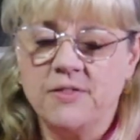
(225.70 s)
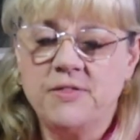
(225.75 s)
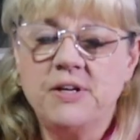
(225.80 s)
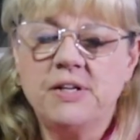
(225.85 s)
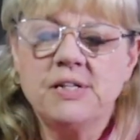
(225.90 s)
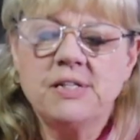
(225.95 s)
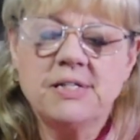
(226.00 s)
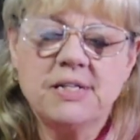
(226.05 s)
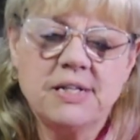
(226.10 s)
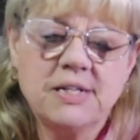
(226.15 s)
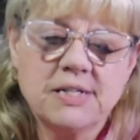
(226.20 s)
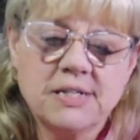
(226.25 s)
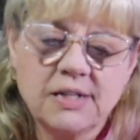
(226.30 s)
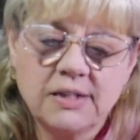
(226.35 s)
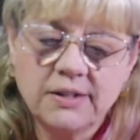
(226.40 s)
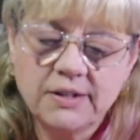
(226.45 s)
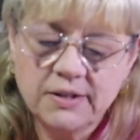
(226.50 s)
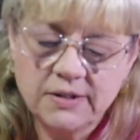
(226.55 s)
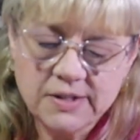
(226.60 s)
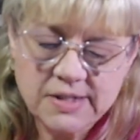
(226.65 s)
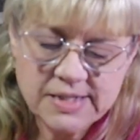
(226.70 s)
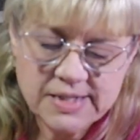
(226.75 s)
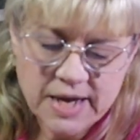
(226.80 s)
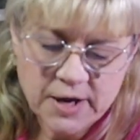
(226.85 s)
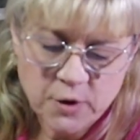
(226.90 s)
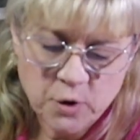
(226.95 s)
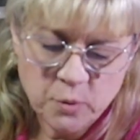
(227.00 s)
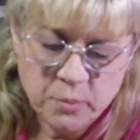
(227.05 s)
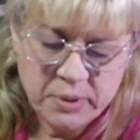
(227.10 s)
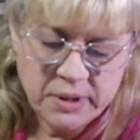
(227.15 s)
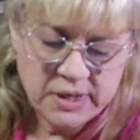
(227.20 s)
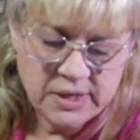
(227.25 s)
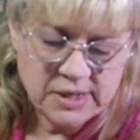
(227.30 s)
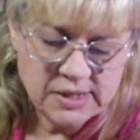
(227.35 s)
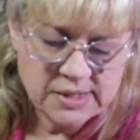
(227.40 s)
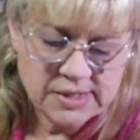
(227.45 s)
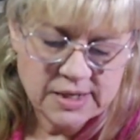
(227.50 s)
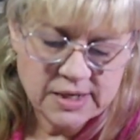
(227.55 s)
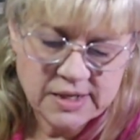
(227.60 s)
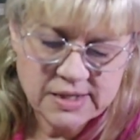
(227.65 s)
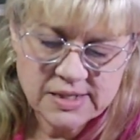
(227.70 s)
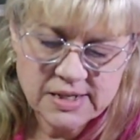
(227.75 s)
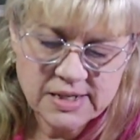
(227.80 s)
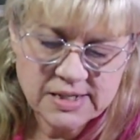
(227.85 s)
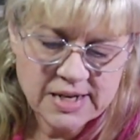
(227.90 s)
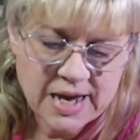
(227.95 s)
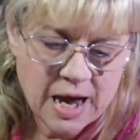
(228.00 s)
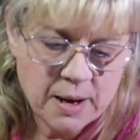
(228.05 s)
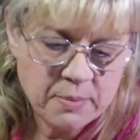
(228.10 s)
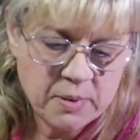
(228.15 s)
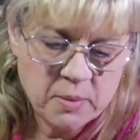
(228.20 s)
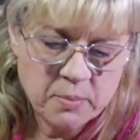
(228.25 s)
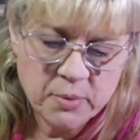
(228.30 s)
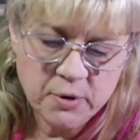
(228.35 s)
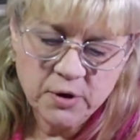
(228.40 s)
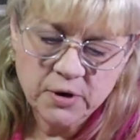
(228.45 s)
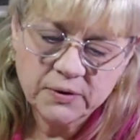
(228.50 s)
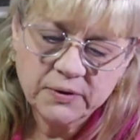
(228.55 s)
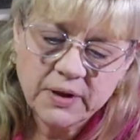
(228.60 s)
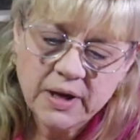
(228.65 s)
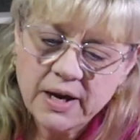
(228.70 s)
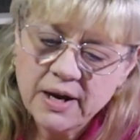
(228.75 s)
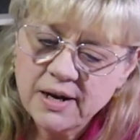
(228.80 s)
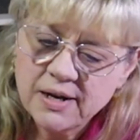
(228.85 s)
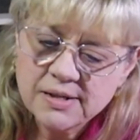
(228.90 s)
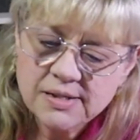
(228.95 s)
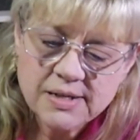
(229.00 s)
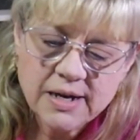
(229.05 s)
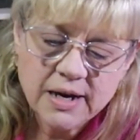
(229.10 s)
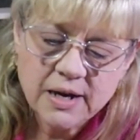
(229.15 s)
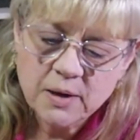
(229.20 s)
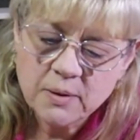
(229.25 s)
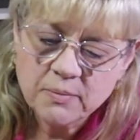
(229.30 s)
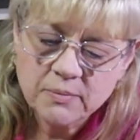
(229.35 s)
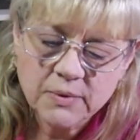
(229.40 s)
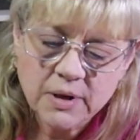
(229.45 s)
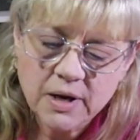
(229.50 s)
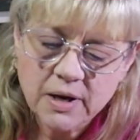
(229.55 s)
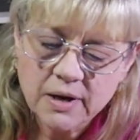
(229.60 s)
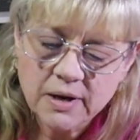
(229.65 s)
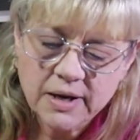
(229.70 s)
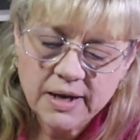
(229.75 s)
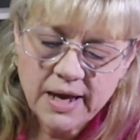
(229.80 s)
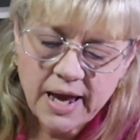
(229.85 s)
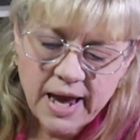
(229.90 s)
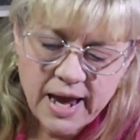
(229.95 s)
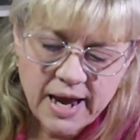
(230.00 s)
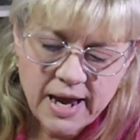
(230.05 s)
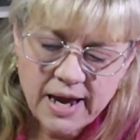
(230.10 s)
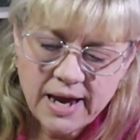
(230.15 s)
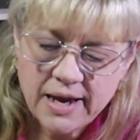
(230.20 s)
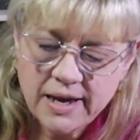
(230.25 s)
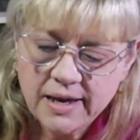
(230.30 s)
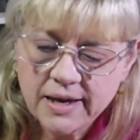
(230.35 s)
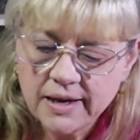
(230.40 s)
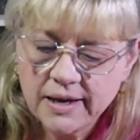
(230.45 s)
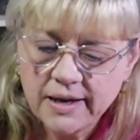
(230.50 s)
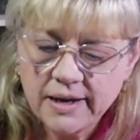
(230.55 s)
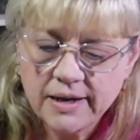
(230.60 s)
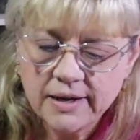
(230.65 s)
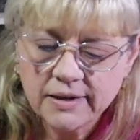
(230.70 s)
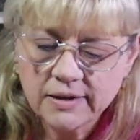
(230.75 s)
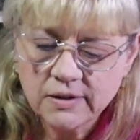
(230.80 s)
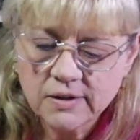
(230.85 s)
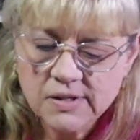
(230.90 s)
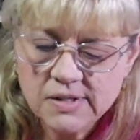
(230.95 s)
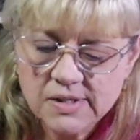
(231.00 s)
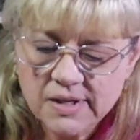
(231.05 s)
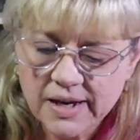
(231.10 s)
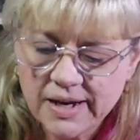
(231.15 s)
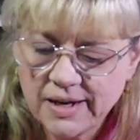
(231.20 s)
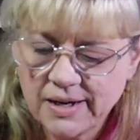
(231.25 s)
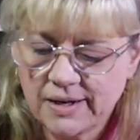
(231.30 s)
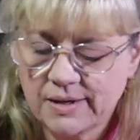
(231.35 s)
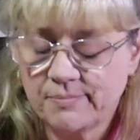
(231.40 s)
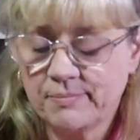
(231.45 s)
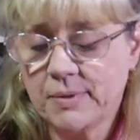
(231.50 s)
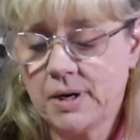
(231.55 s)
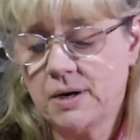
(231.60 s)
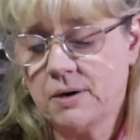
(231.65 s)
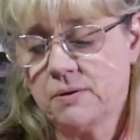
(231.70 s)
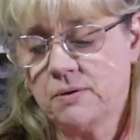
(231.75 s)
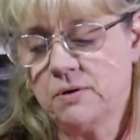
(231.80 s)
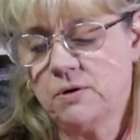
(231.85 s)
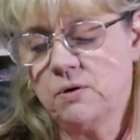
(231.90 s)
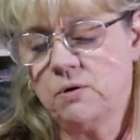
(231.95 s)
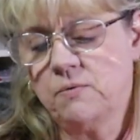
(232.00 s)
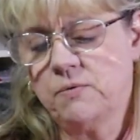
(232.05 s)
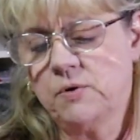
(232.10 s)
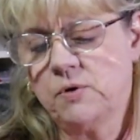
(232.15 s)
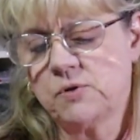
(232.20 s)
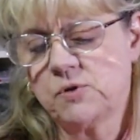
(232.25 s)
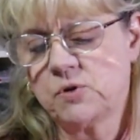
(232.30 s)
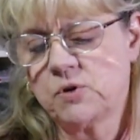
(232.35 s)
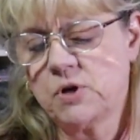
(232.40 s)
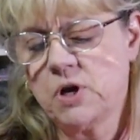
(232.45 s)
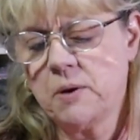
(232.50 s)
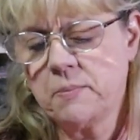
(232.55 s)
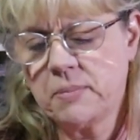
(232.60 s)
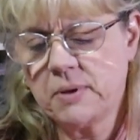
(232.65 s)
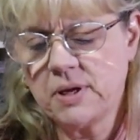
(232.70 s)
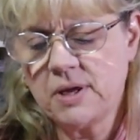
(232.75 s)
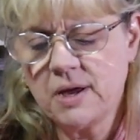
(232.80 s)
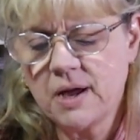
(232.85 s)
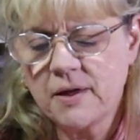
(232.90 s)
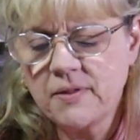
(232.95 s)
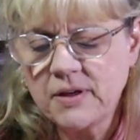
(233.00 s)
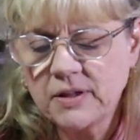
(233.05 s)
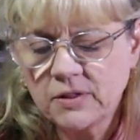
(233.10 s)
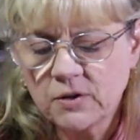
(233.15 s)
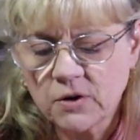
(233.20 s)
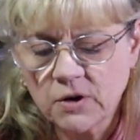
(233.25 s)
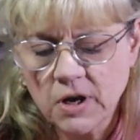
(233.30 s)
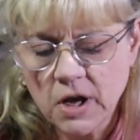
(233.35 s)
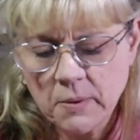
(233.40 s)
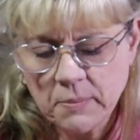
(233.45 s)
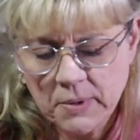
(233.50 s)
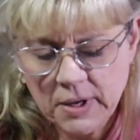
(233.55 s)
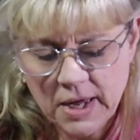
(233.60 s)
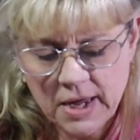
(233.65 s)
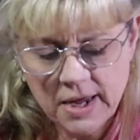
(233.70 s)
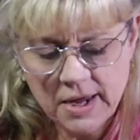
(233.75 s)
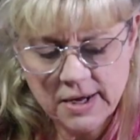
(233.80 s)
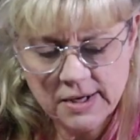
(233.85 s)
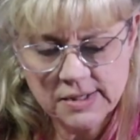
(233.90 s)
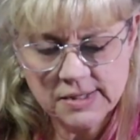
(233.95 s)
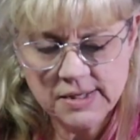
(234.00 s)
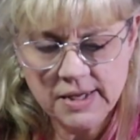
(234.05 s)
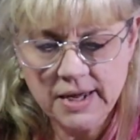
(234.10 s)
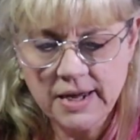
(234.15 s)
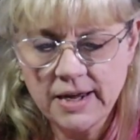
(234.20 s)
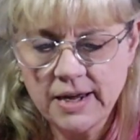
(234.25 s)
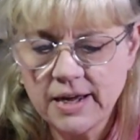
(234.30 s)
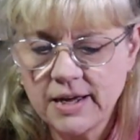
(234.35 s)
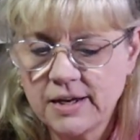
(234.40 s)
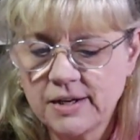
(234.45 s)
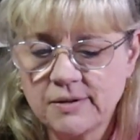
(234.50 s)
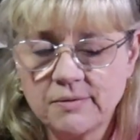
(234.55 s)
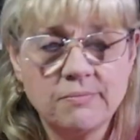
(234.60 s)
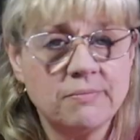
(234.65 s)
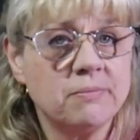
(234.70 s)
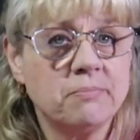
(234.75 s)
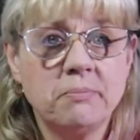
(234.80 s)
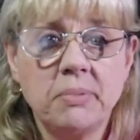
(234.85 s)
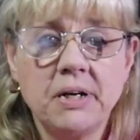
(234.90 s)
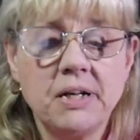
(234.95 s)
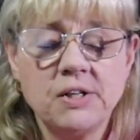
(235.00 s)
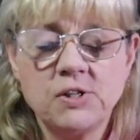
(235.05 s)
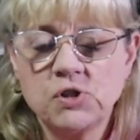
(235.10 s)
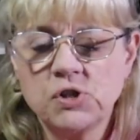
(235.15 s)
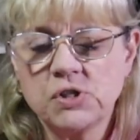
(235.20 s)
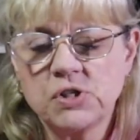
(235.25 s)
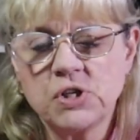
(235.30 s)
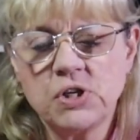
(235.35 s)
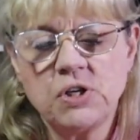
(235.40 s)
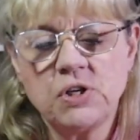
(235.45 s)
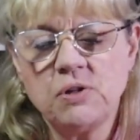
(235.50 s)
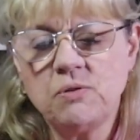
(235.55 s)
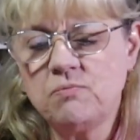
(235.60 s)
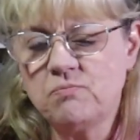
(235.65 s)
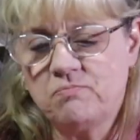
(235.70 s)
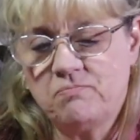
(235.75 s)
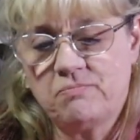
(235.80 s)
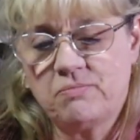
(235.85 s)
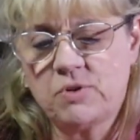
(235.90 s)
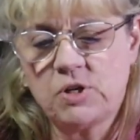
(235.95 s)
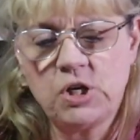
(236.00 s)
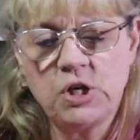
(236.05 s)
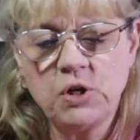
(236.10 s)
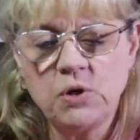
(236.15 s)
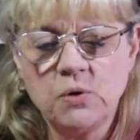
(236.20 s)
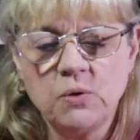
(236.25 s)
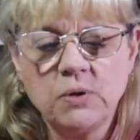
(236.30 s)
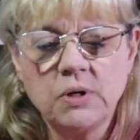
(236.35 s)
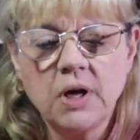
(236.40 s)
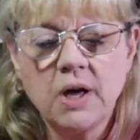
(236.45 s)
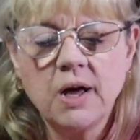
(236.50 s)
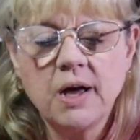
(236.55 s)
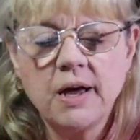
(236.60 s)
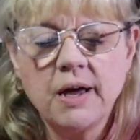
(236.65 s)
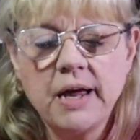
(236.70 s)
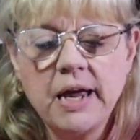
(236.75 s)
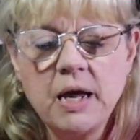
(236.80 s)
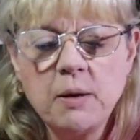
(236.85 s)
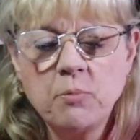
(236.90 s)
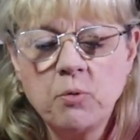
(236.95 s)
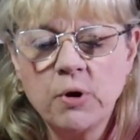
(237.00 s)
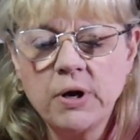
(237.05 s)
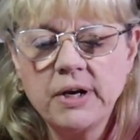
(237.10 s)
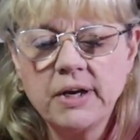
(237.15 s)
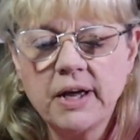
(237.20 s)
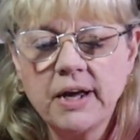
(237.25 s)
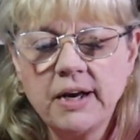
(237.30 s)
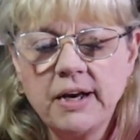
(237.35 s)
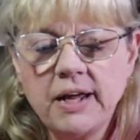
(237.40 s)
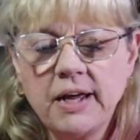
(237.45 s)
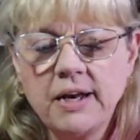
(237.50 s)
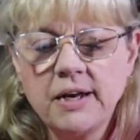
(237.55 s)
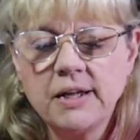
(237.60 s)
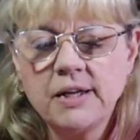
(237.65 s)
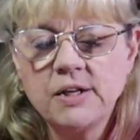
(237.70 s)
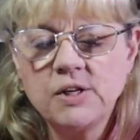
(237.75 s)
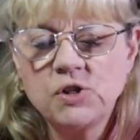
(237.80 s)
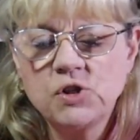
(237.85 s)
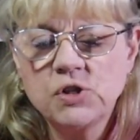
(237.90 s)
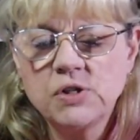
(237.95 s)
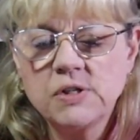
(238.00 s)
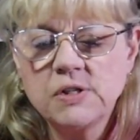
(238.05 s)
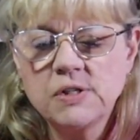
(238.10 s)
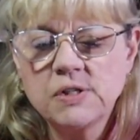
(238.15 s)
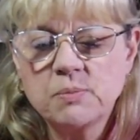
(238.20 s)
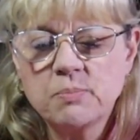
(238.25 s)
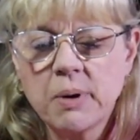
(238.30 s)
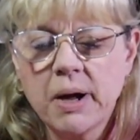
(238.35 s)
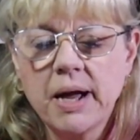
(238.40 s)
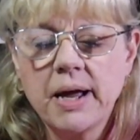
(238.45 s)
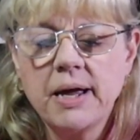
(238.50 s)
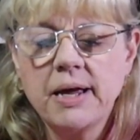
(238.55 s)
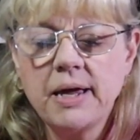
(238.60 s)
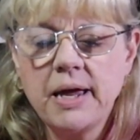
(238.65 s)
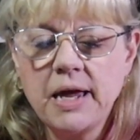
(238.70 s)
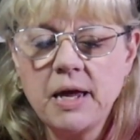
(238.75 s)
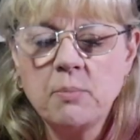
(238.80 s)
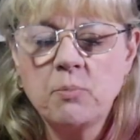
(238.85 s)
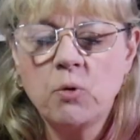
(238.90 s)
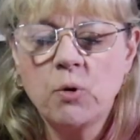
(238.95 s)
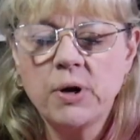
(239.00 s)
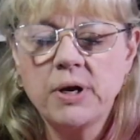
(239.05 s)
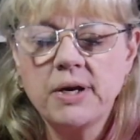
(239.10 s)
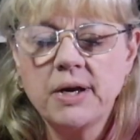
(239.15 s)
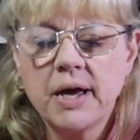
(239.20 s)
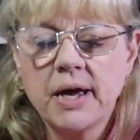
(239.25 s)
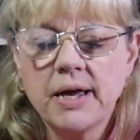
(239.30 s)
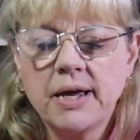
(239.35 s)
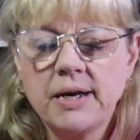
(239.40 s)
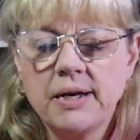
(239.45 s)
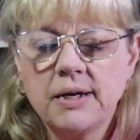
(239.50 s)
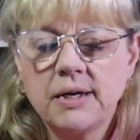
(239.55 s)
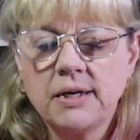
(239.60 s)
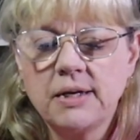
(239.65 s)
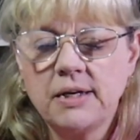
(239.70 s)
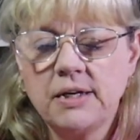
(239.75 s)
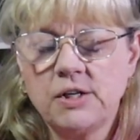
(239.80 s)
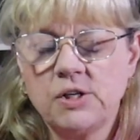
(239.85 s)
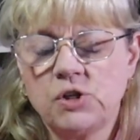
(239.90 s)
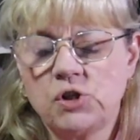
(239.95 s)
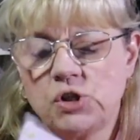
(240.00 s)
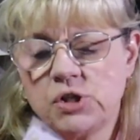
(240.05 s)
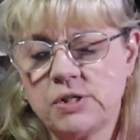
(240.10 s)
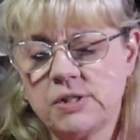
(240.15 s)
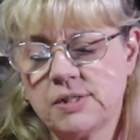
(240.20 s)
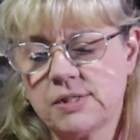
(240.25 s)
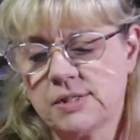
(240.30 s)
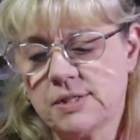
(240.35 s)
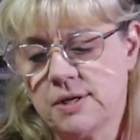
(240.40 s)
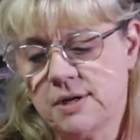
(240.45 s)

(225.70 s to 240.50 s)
This is a little centerpiece. It says happy birthday. It's got cake and looks like, I don't know if those are I think they're cupcakes, but it's just cute. 8.98 inches by 8.9 inches.